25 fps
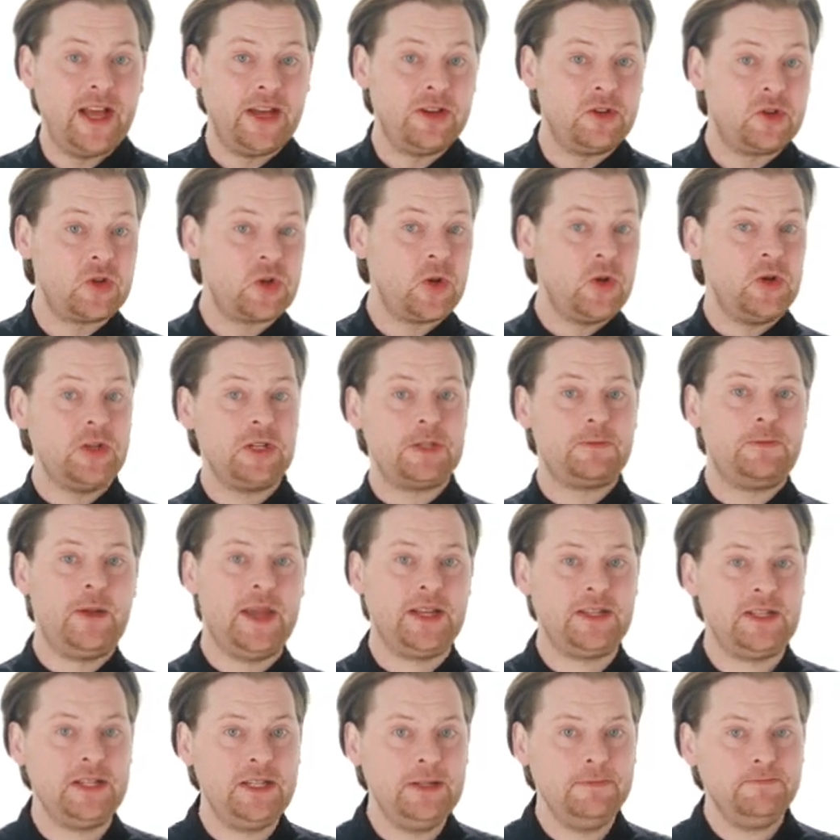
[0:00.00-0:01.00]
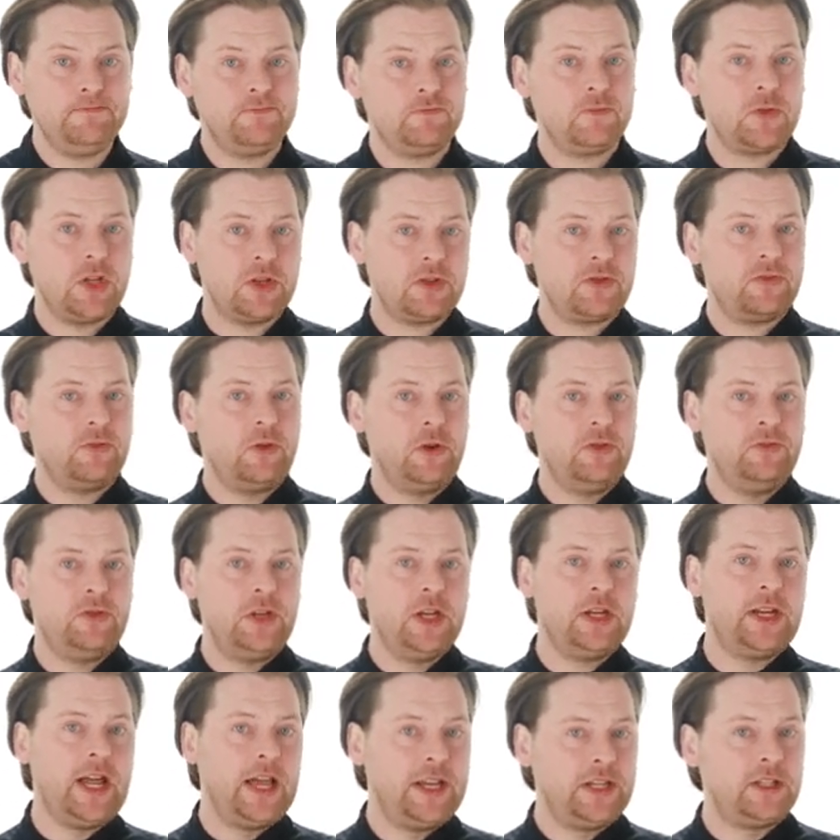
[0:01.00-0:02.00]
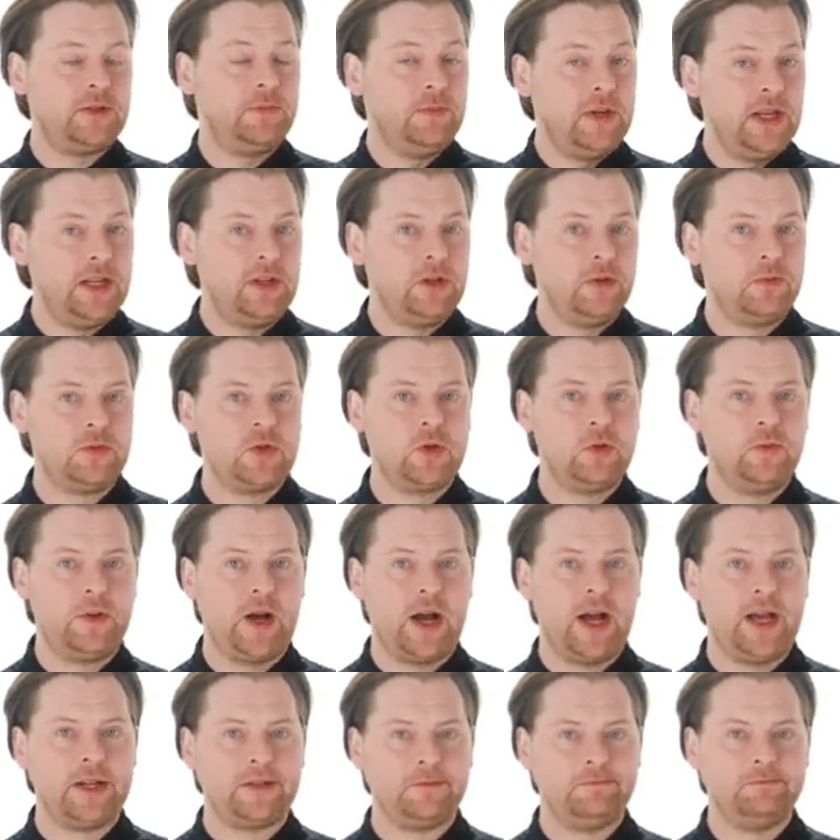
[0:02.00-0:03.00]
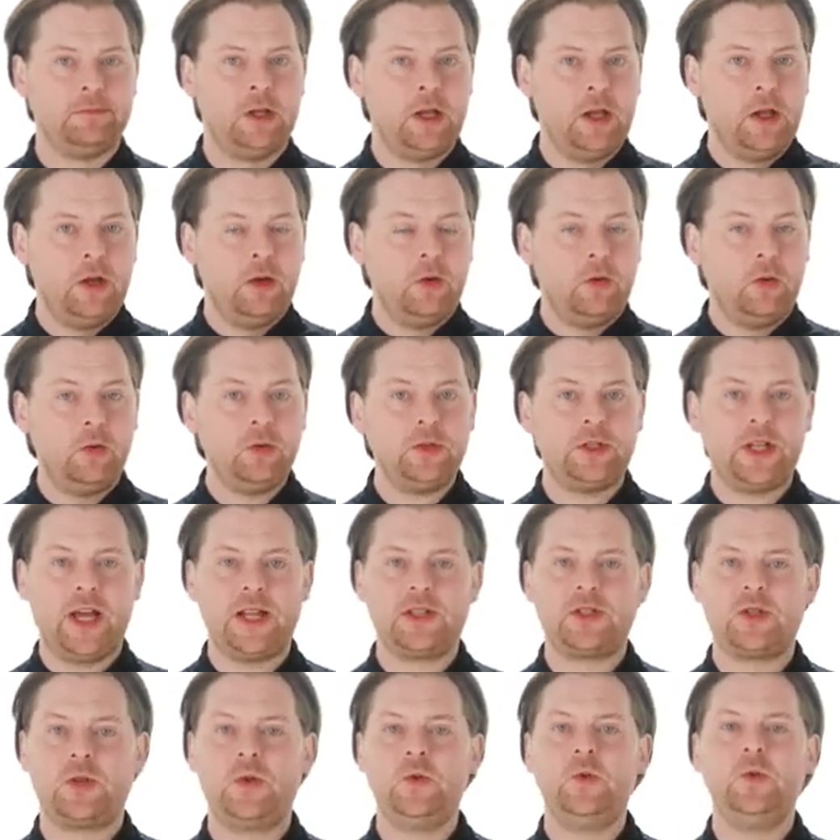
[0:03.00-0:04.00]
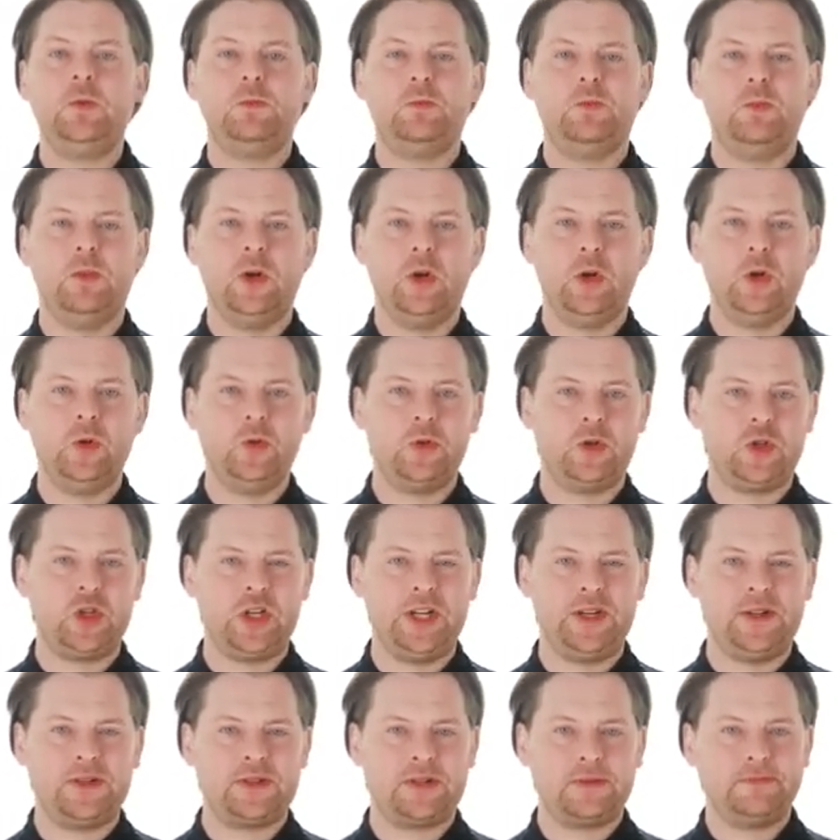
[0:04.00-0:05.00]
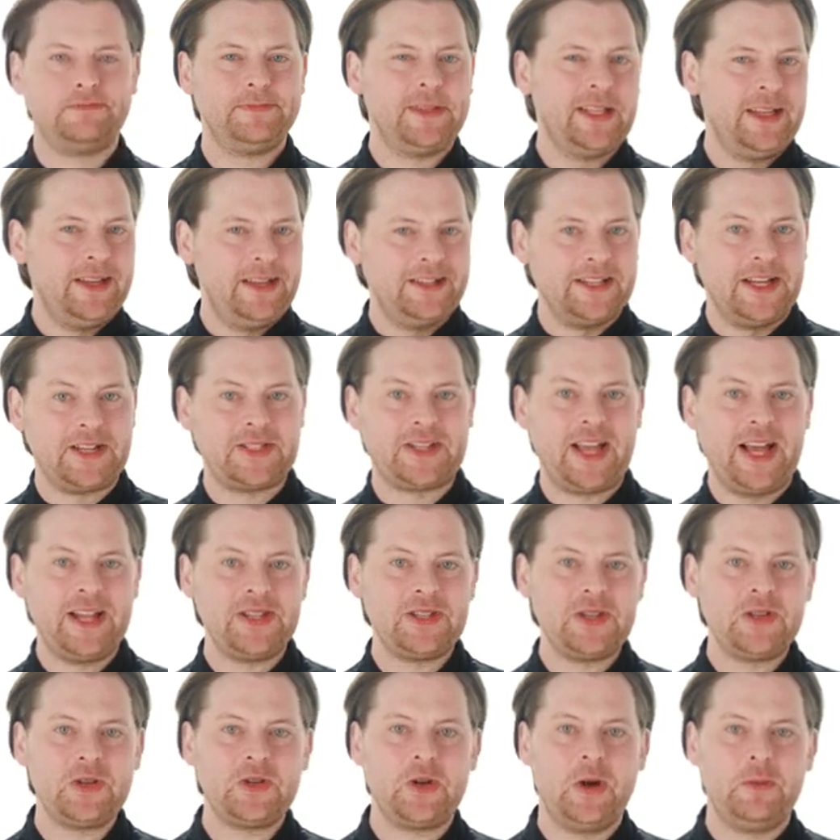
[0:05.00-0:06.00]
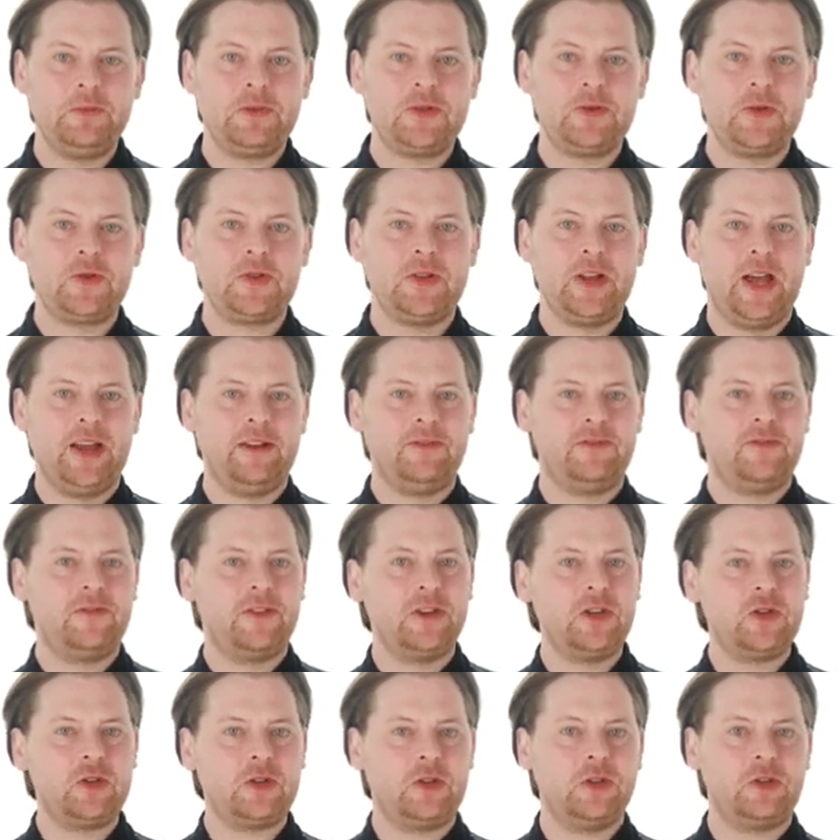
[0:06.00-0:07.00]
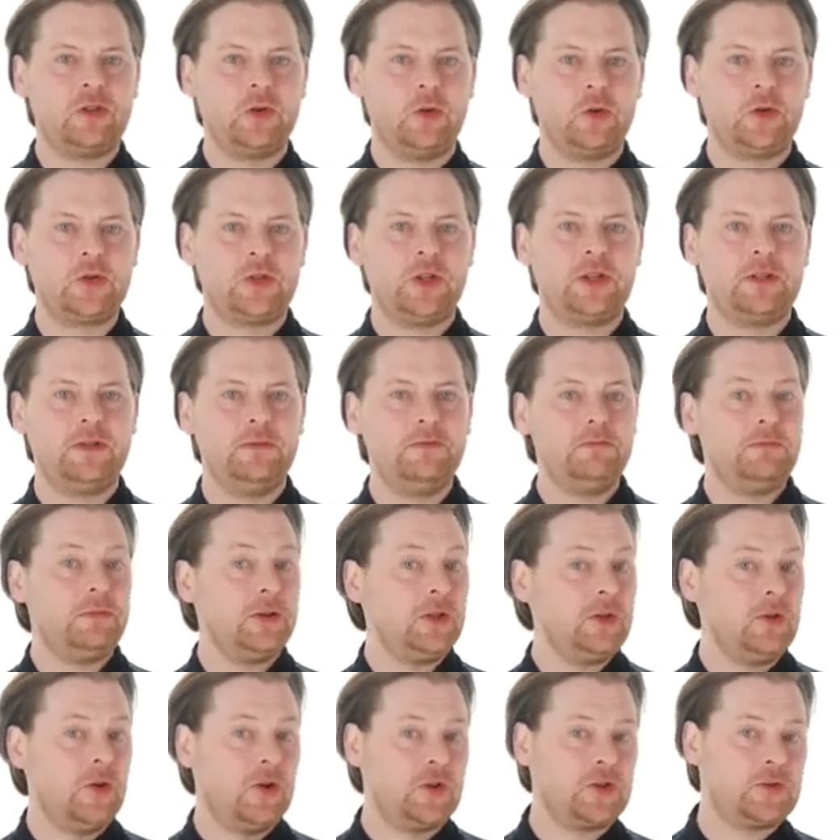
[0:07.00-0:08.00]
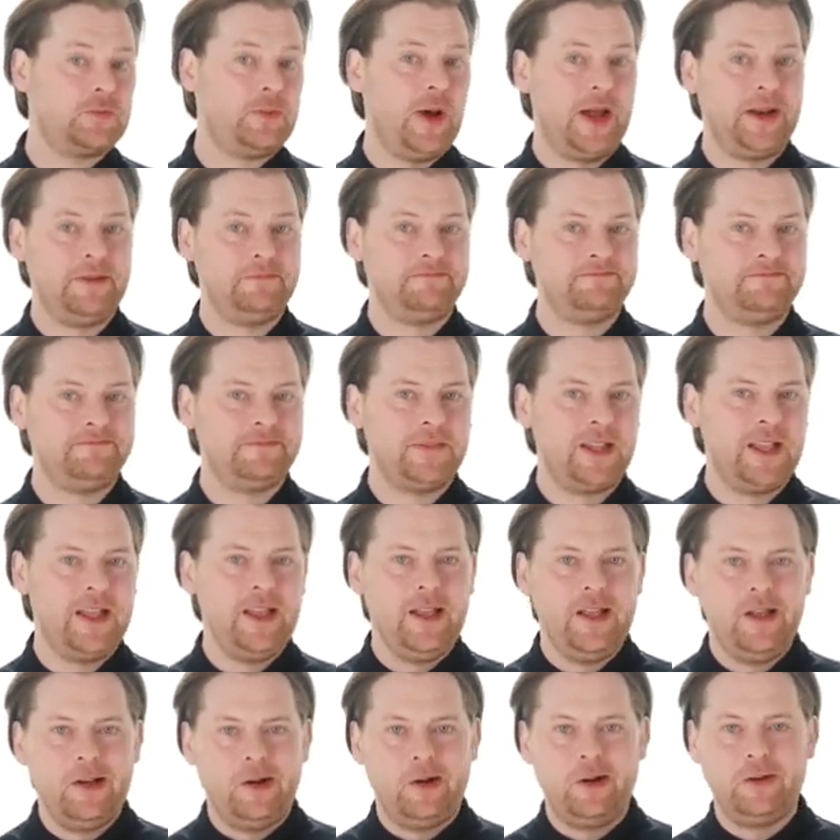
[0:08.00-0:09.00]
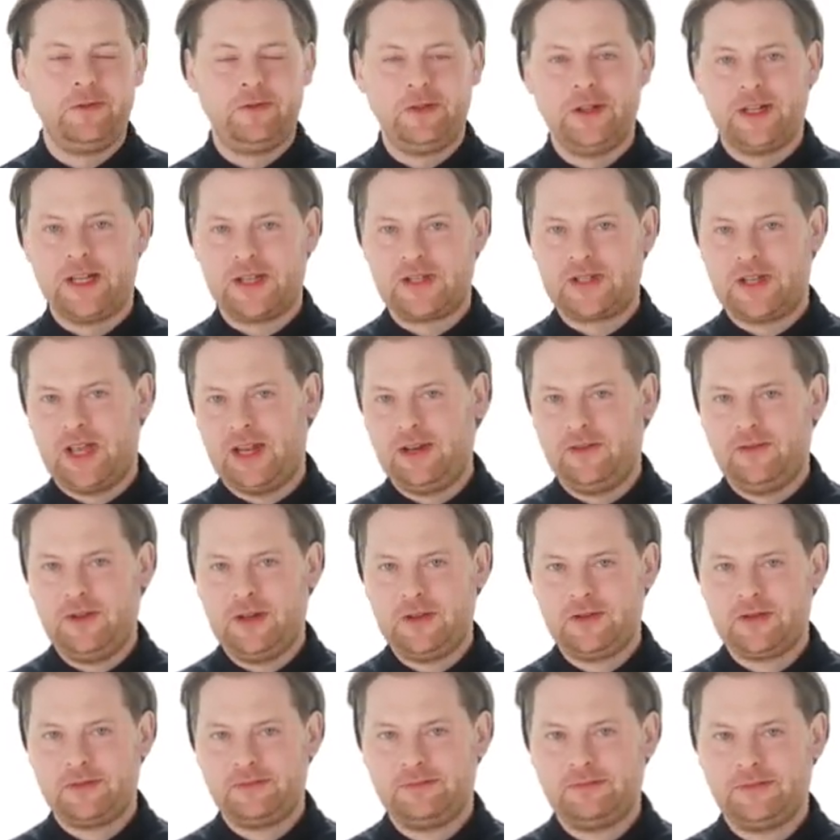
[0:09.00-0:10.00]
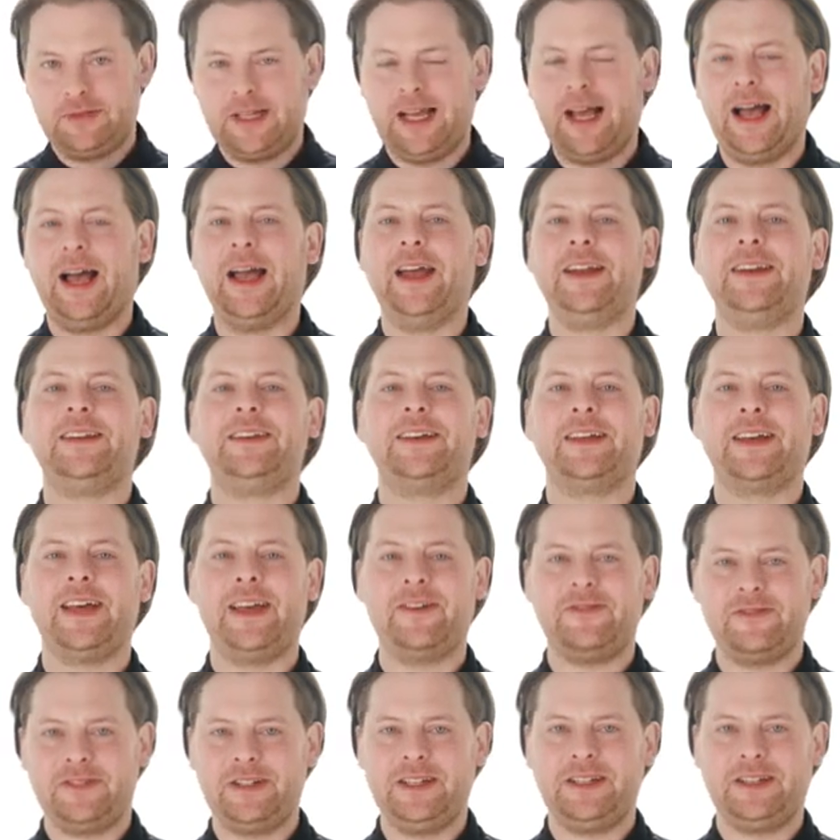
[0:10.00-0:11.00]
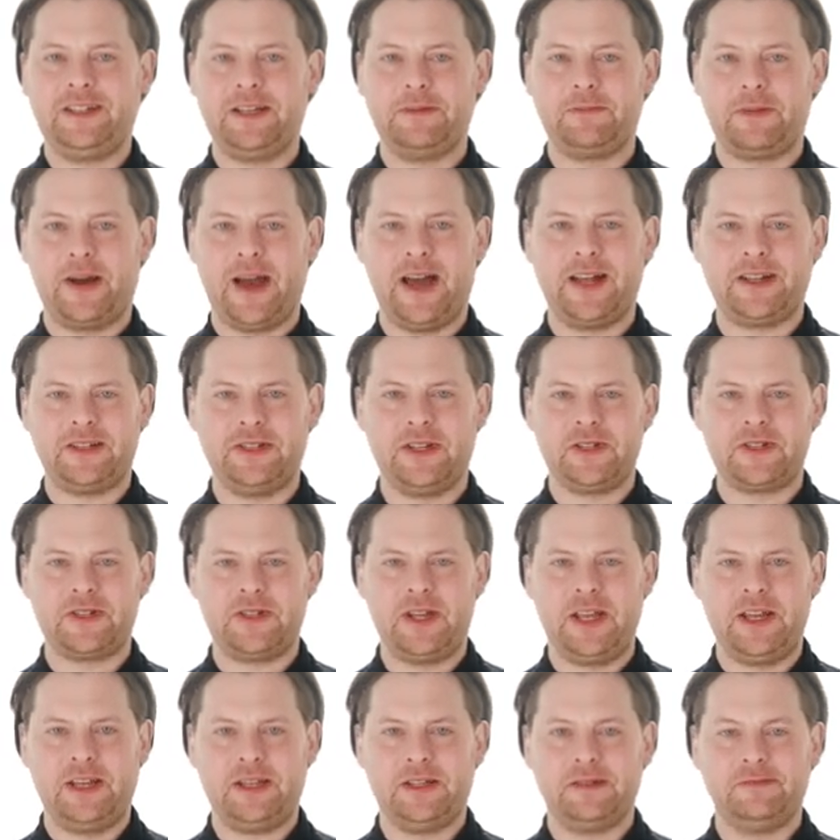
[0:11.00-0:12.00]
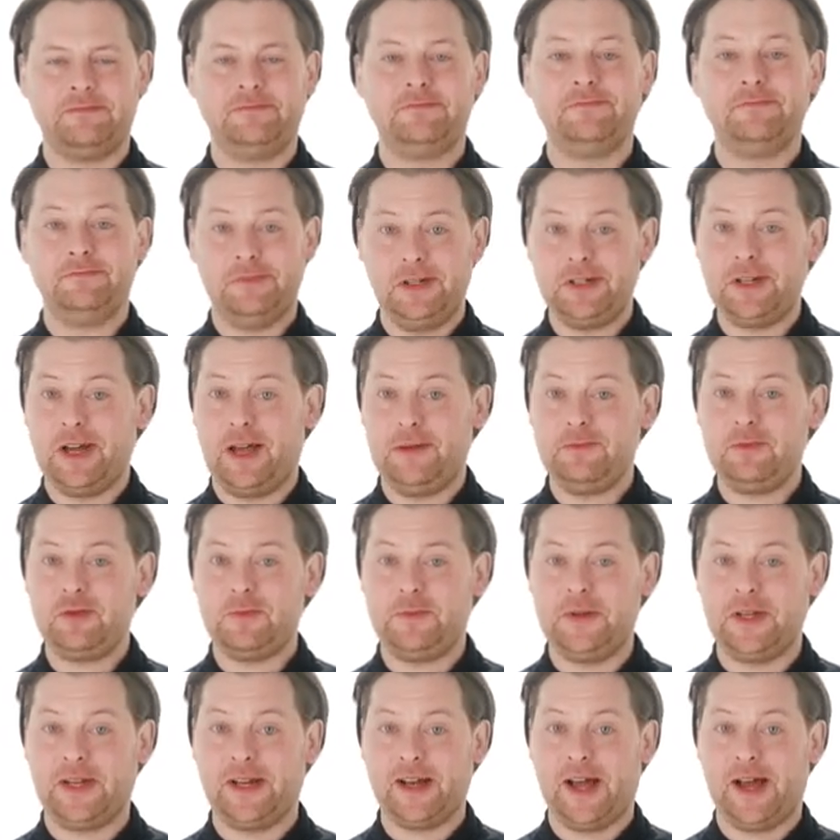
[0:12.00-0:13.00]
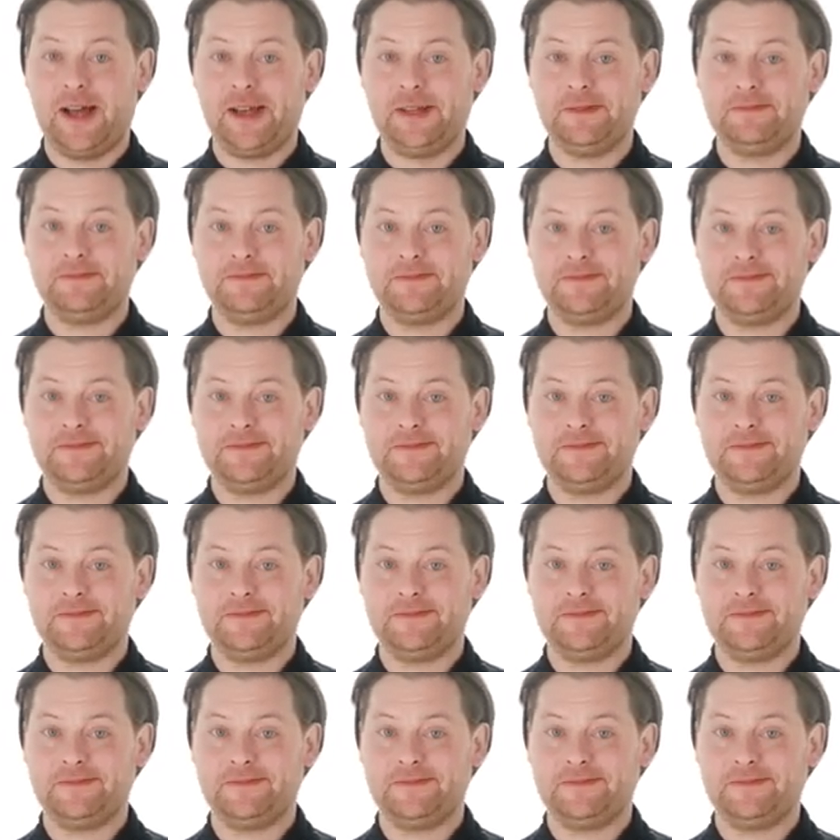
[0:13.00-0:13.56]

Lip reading: a very nice beef patty, which we'd like to cook medium, along with blue cheese. And we'll put it all on a freshly toasted brioche bun. And for the sandwich, we'll prepare a well-seared steak and a fried egg.